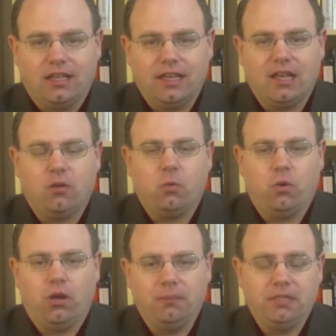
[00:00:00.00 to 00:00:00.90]
Now,
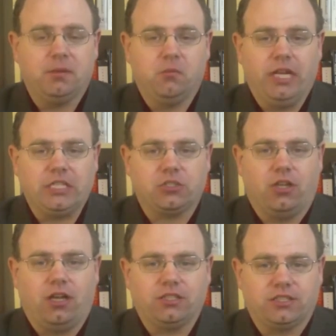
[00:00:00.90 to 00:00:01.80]
a minimum wage
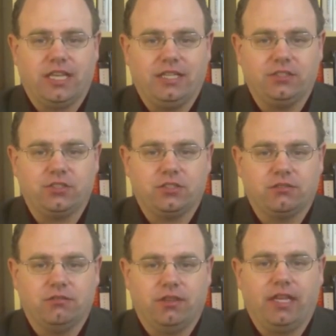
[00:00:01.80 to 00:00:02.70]
law says
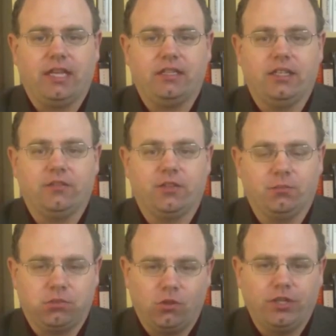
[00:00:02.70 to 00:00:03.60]
that if an
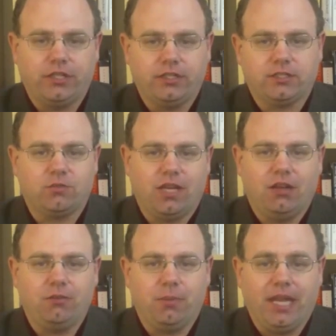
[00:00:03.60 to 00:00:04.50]
employer is
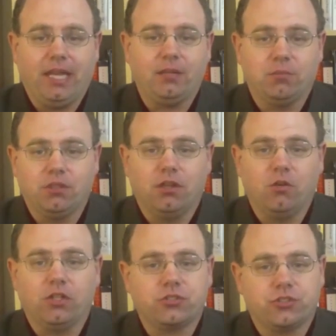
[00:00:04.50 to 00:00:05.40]
found paying
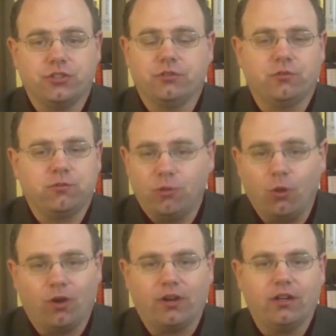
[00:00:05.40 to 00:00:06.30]
below a certain
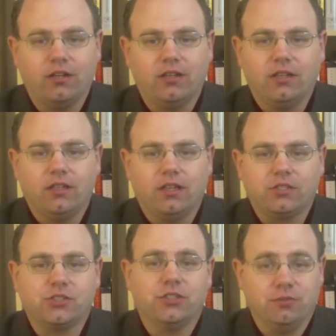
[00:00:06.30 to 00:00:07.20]
floor, a
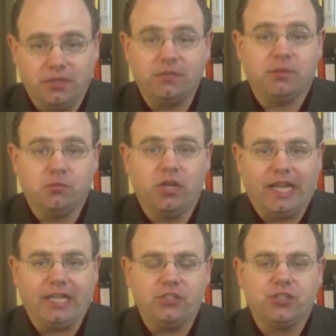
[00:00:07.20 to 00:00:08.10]
certain minimum
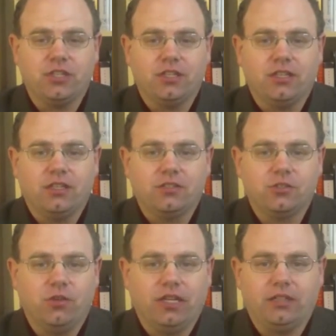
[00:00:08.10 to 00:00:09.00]
wage,
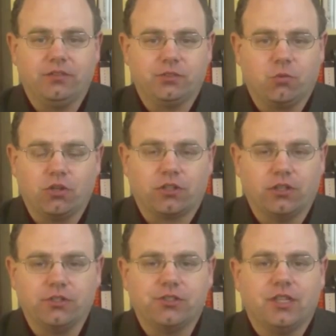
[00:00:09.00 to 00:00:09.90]
to any of his
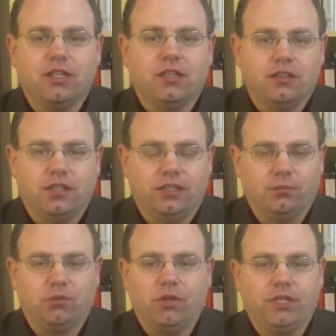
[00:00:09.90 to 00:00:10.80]
workers, then the
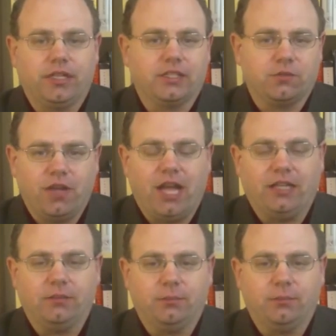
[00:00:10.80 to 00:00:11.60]
employer gets fined.